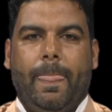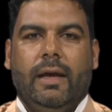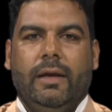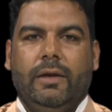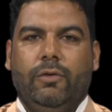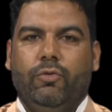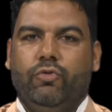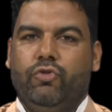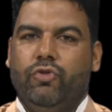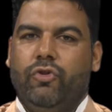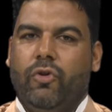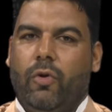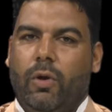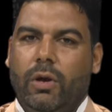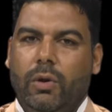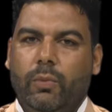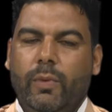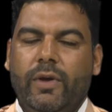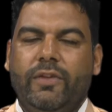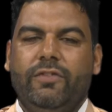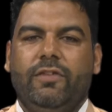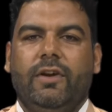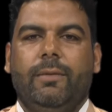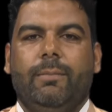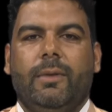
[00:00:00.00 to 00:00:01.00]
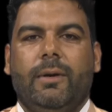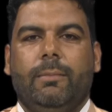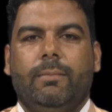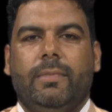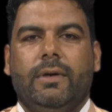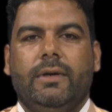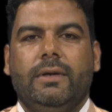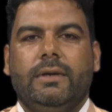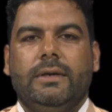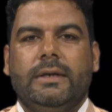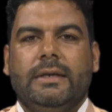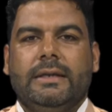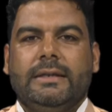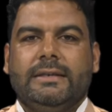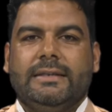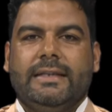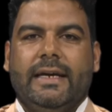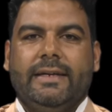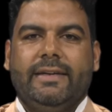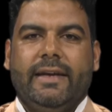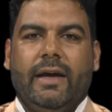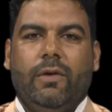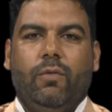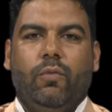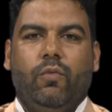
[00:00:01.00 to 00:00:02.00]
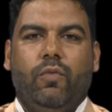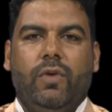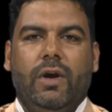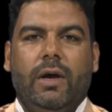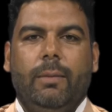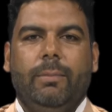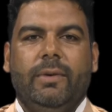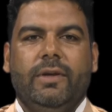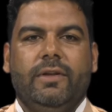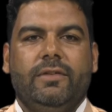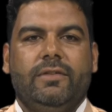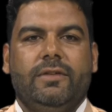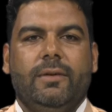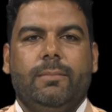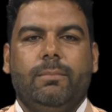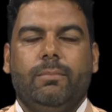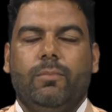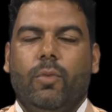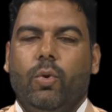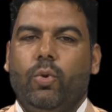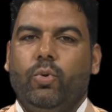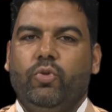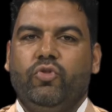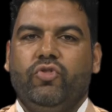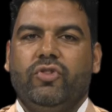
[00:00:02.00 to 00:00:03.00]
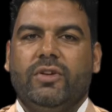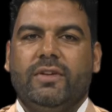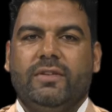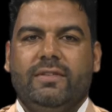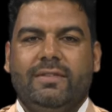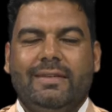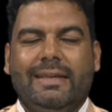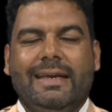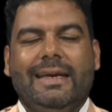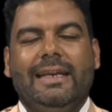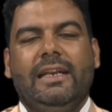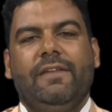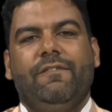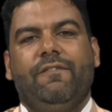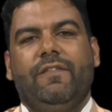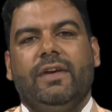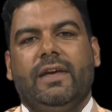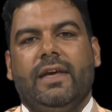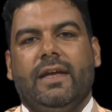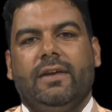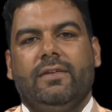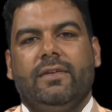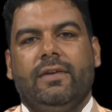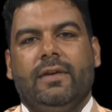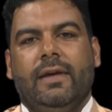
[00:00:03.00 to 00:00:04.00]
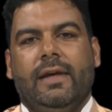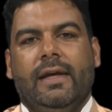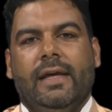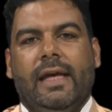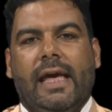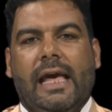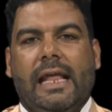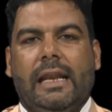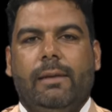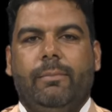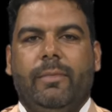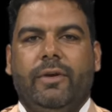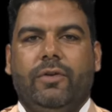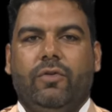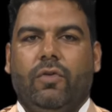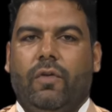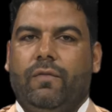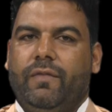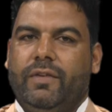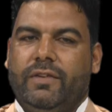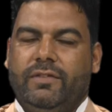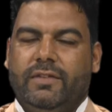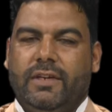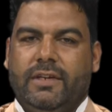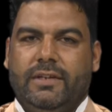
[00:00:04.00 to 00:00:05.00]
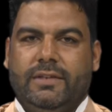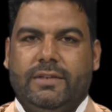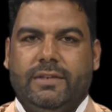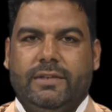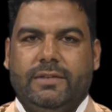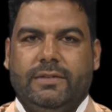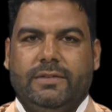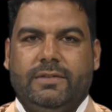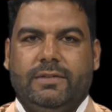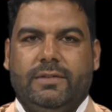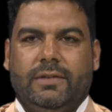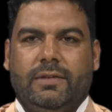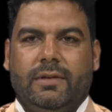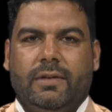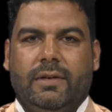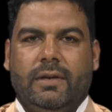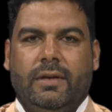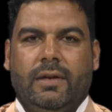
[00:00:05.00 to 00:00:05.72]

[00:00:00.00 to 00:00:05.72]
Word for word: You should always remember that a verb is the most significant element of a sentence.